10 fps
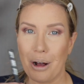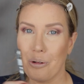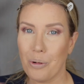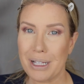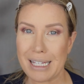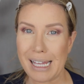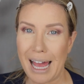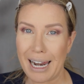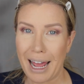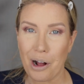So once
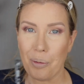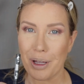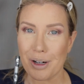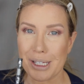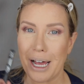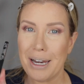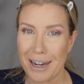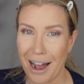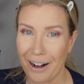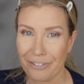again, I hope there's
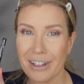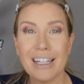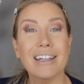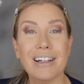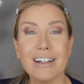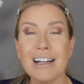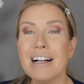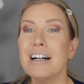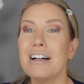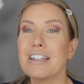enough in here
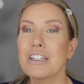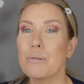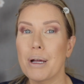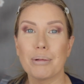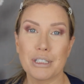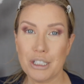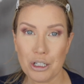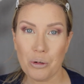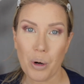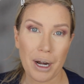to be able to
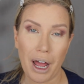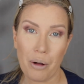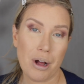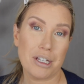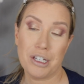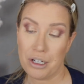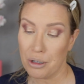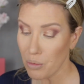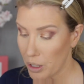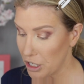do what I want to
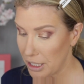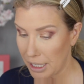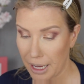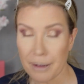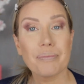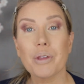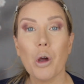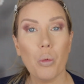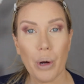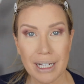do, which is a
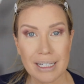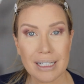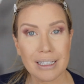winged